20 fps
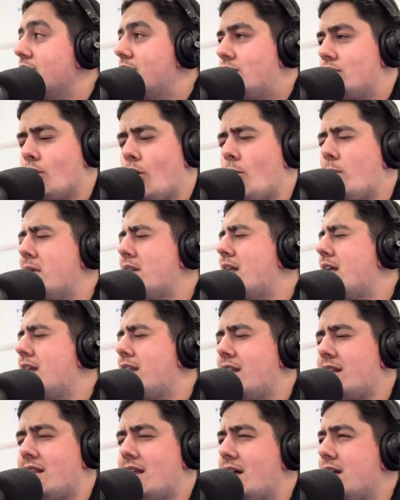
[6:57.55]
He dominated. he
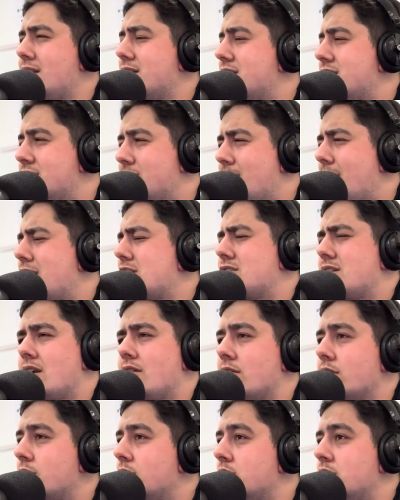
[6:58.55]
dominated. that, smashed
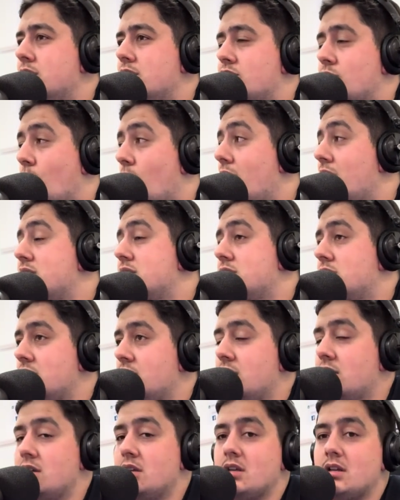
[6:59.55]
everyone mm. twice.
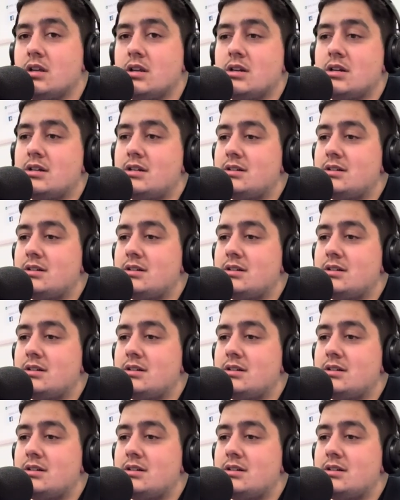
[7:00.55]
Yes.